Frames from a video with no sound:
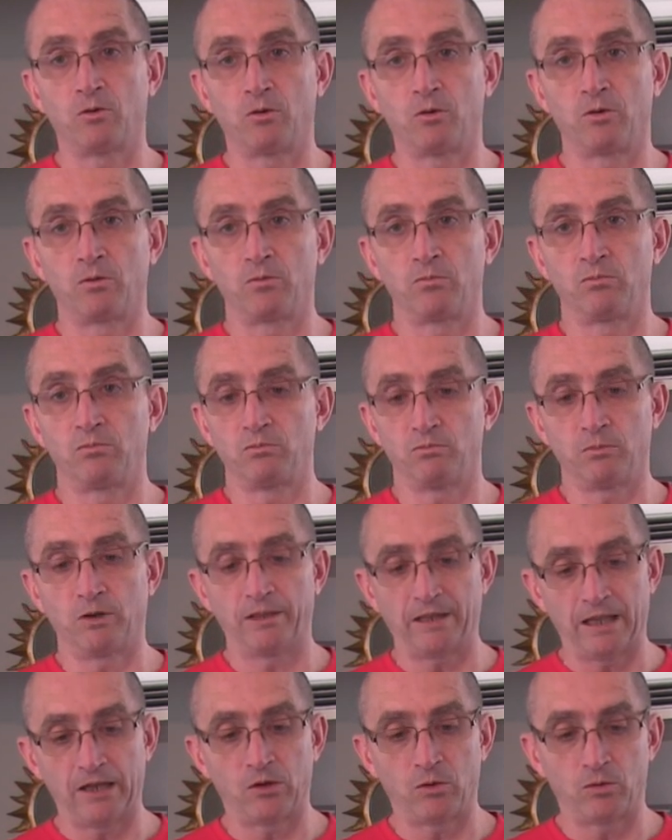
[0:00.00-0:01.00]
or
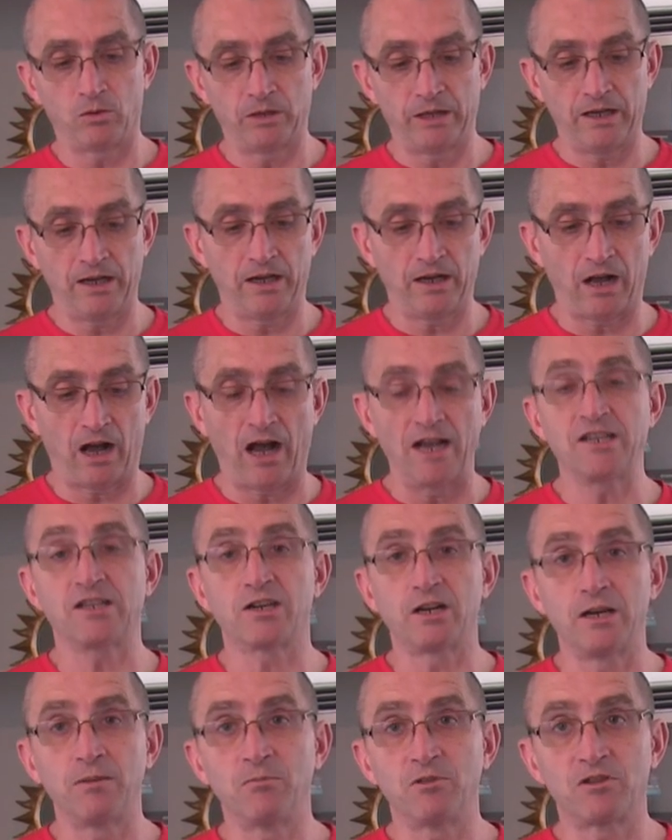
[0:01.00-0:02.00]
what they call here
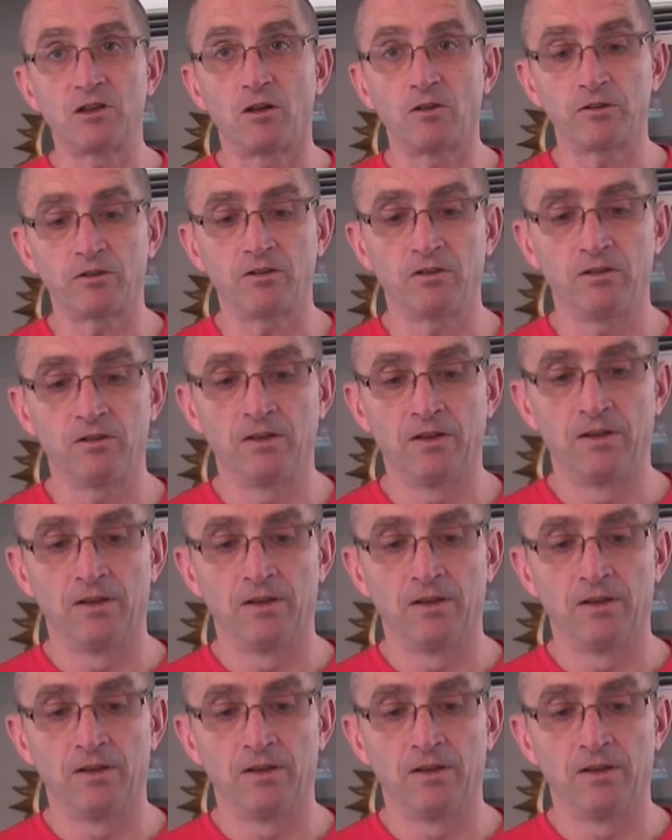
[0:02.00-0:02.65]
ice cream salt,